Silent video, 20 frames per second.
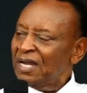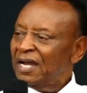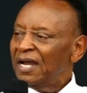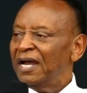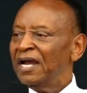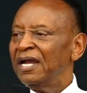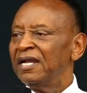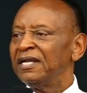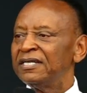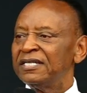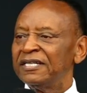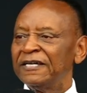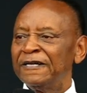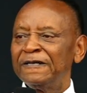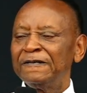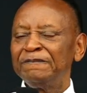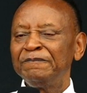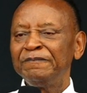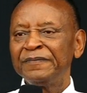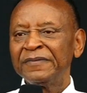And
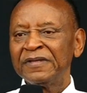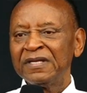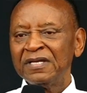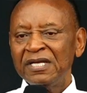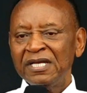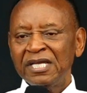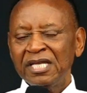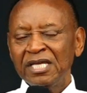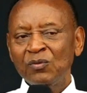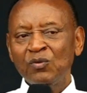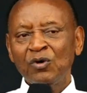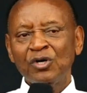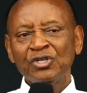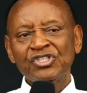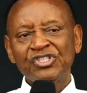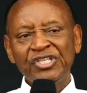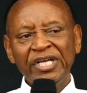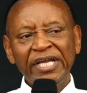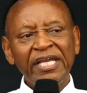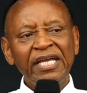um, he was
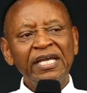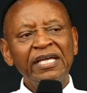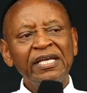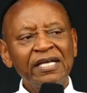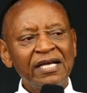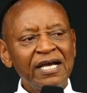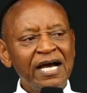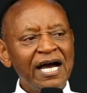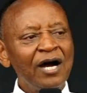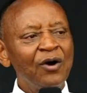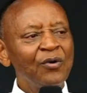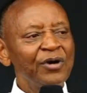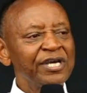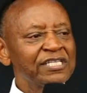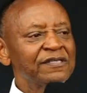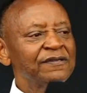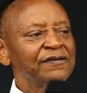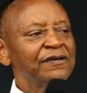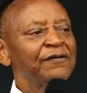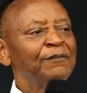singing how
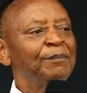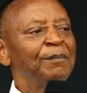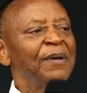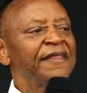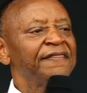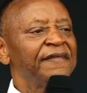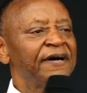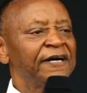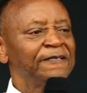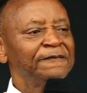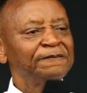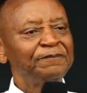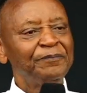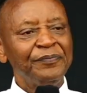his mother